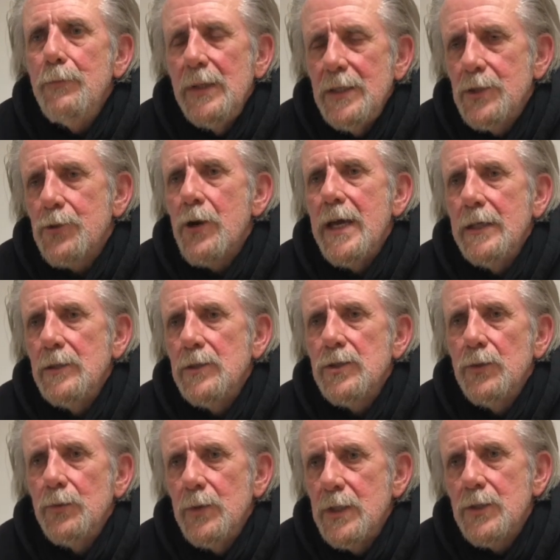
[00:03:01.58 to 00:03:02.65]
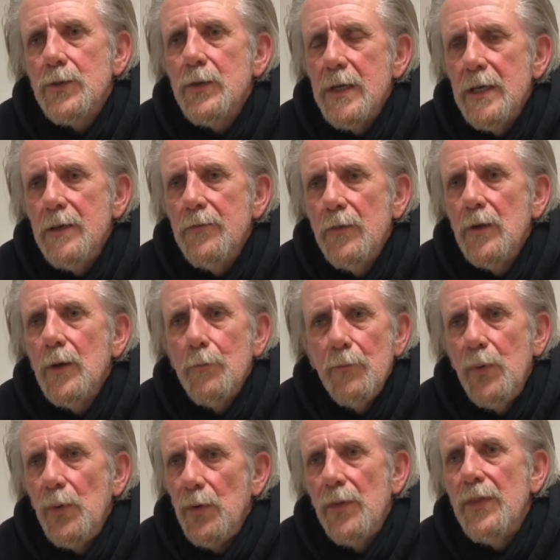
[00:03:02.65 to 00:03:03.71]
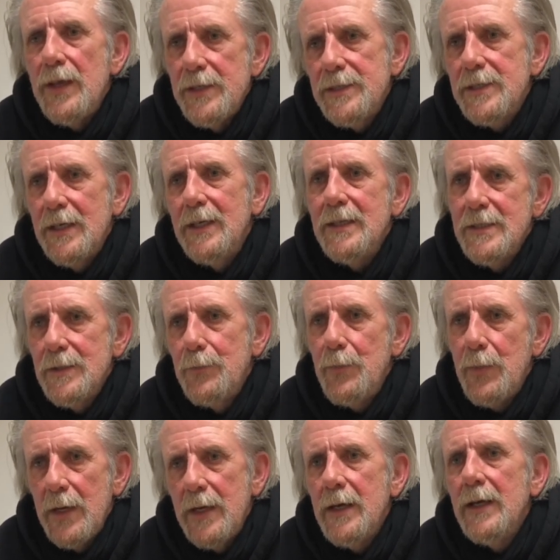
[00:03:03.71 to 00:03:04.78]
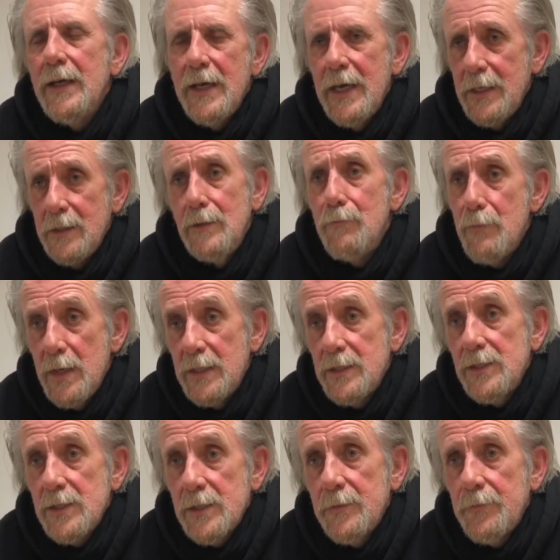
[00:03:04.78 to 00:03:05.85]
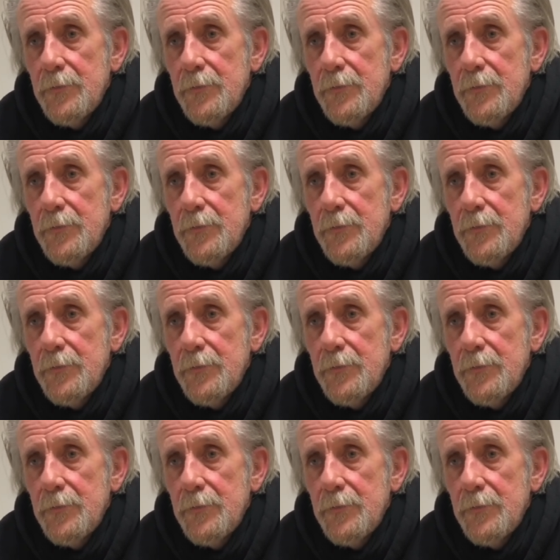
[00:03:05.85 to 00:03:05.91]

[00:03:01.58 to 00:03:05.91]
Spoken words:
be trained to retrieve, but this is a bit hit and miss.